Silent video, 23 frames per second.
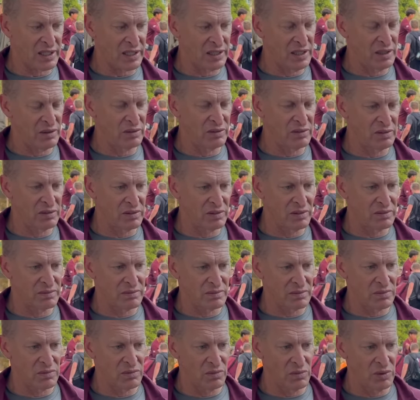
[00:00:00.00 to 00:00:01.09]
And then
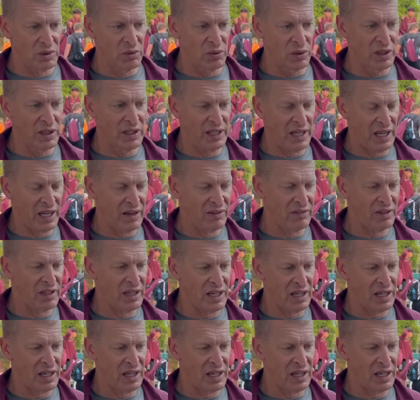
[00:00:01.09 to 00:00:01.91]
we really haven't